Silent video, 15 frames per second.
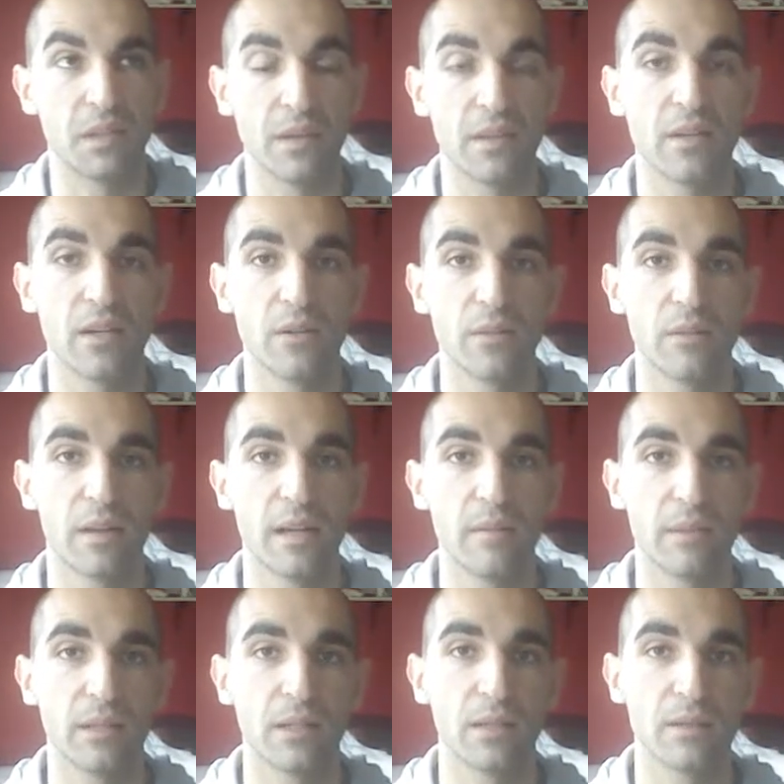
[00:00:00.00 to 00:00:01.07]
I know
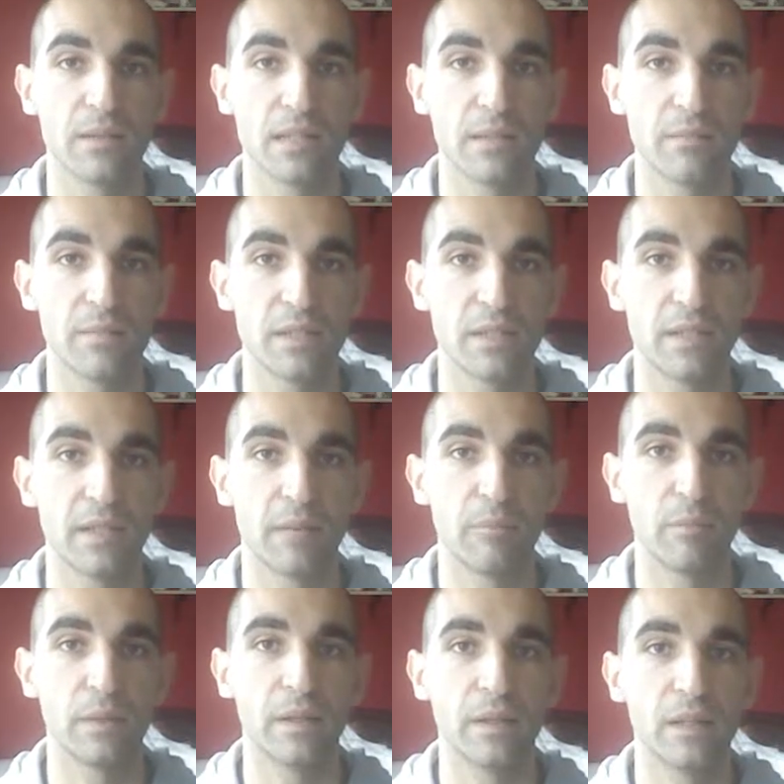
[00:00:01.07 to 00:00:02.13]
Abel and Cole is a limited
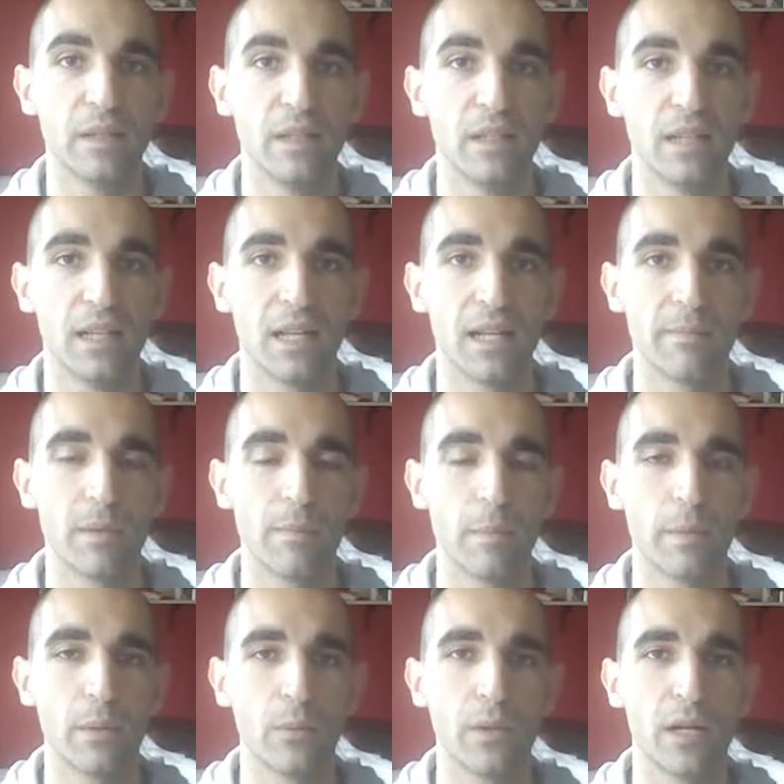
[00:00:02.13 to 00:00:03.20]
company, I'm a
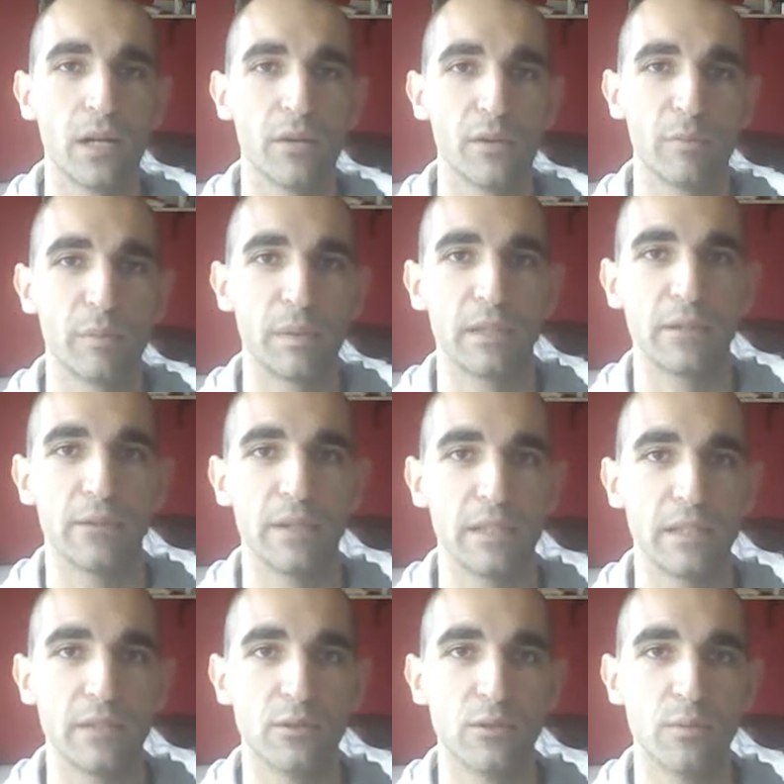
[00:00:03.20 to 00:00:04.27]
bit wary of big
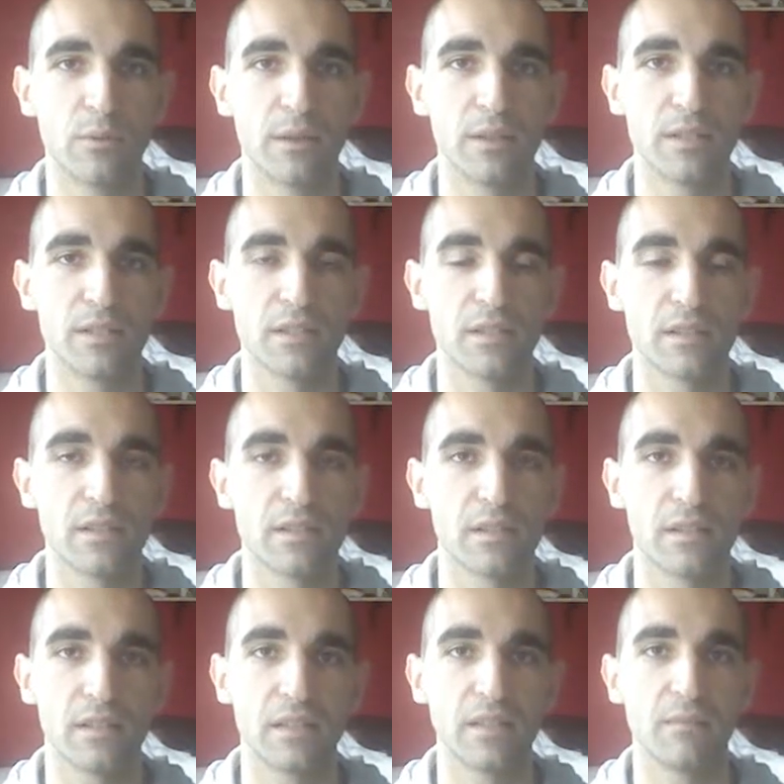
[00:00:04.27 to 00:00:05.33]
greedy corporations,
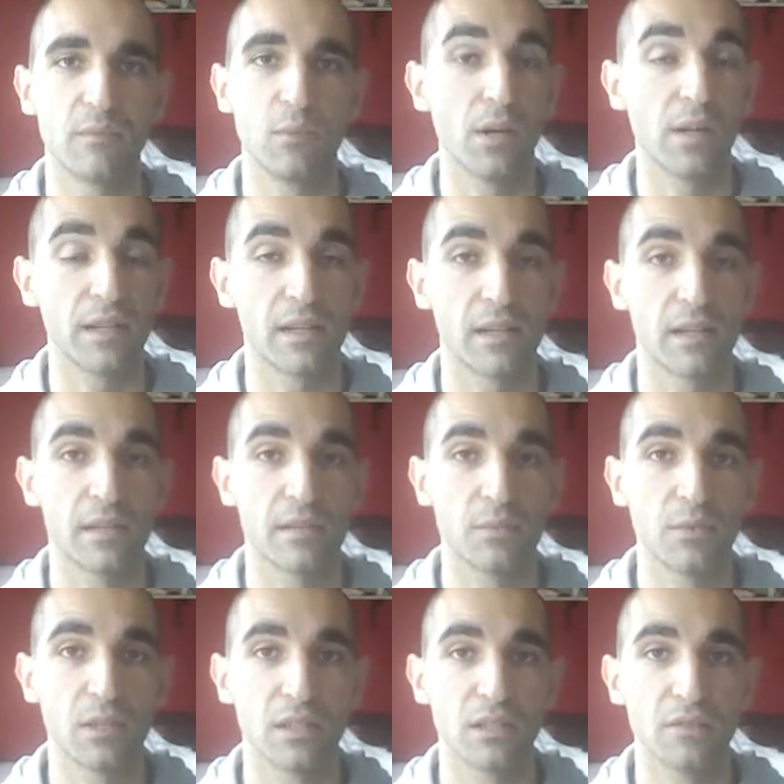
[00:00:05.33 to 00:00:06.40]
what are they like to
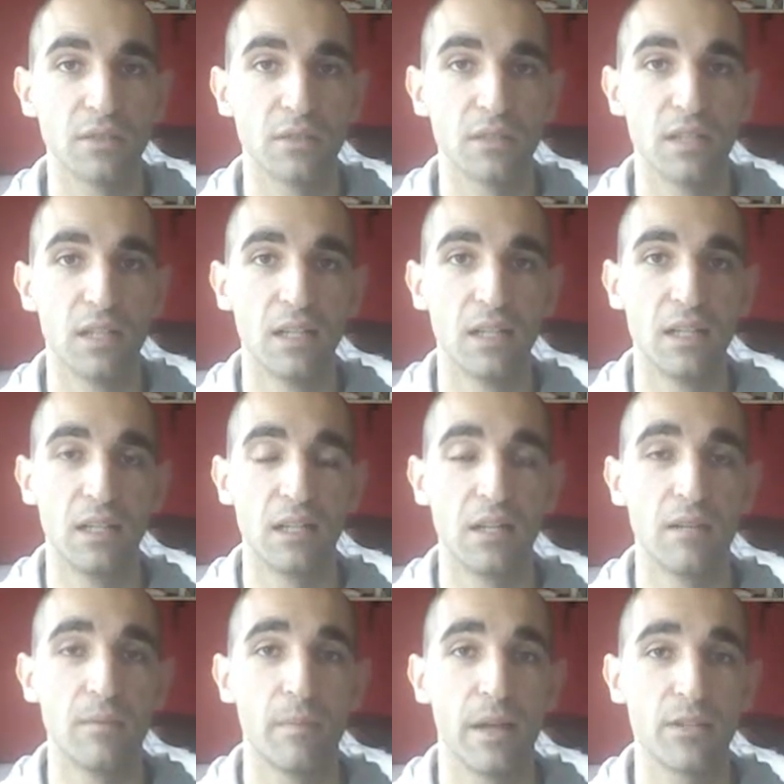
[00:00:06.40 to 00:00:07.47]
work for?
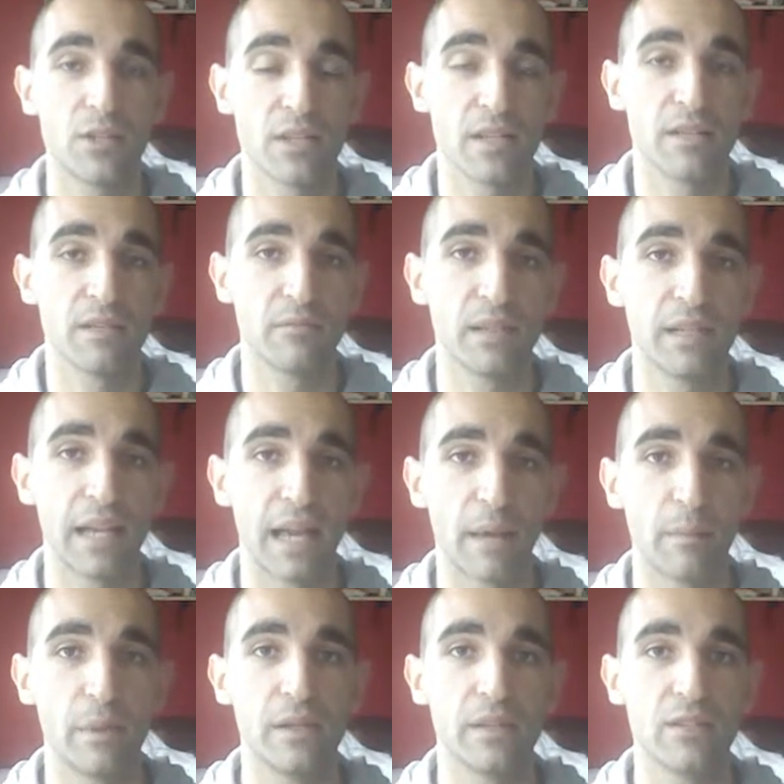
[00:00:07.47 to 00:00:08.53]
And she sounded really
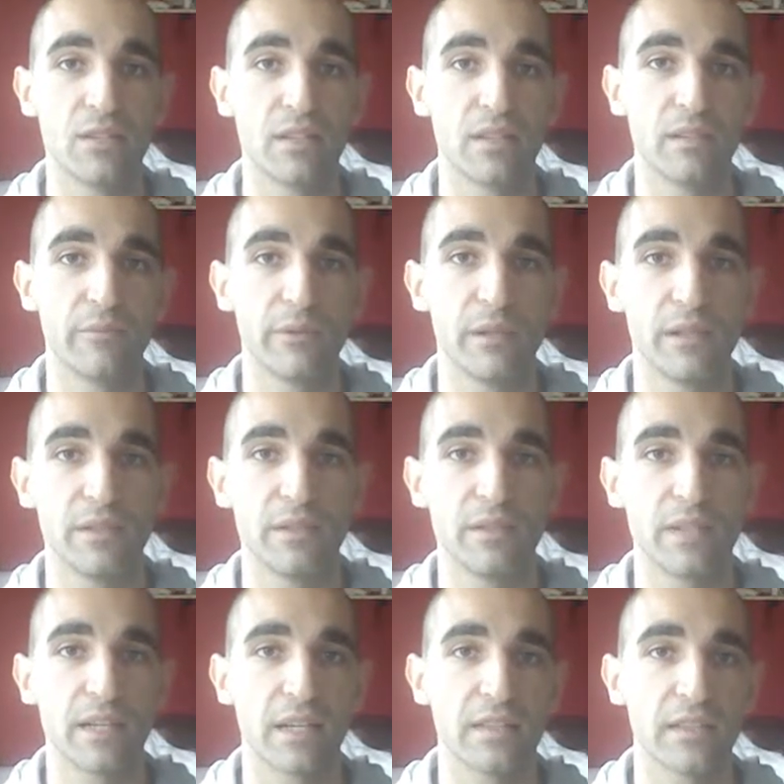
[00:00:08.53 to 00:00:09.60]
happy, and she sounded really
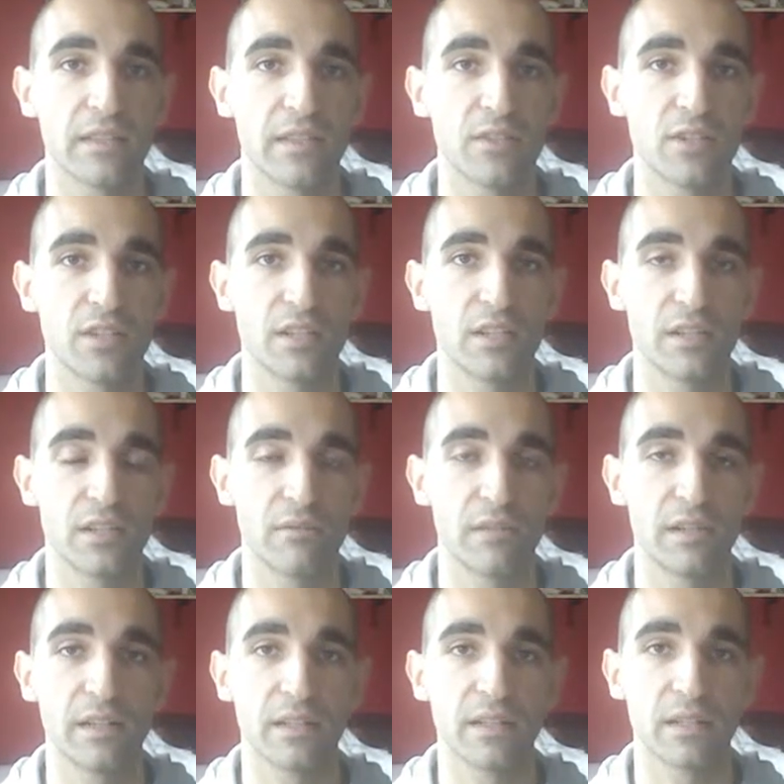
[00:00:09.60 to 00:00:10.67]
enthusiastic, and she said it's a
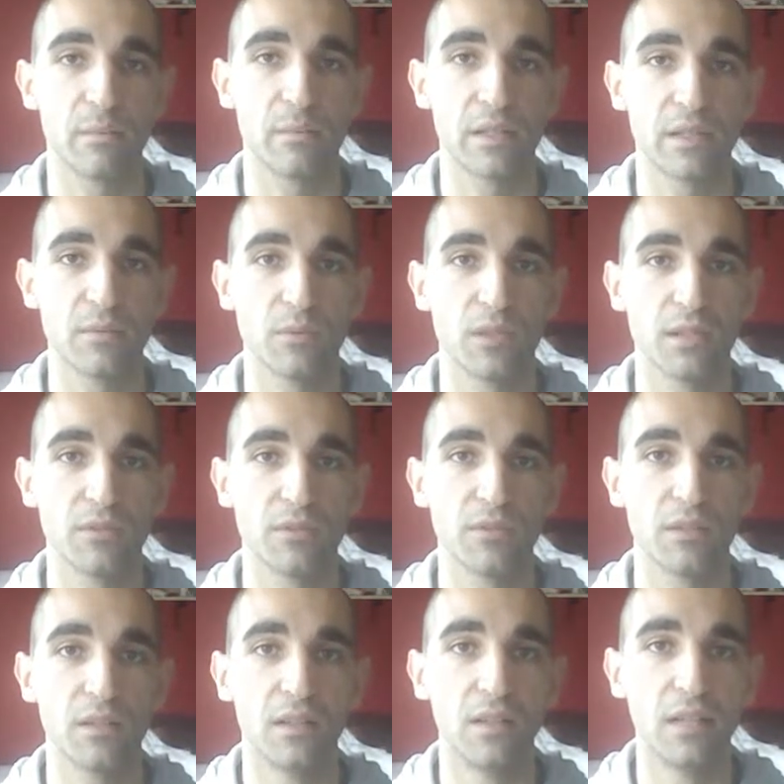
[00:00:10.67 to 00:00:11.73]
really nice company to work
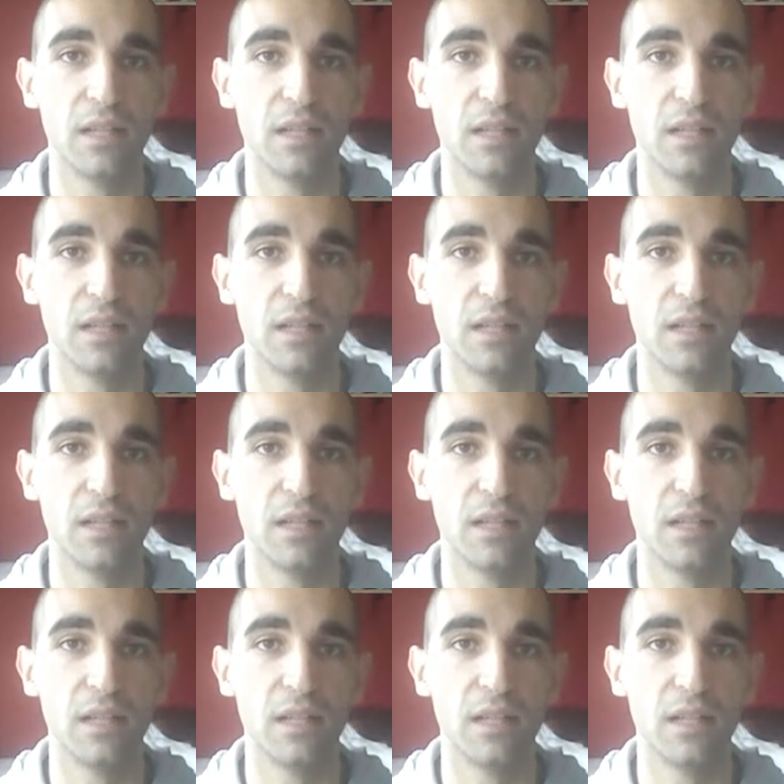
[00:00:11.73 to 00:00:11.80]
for.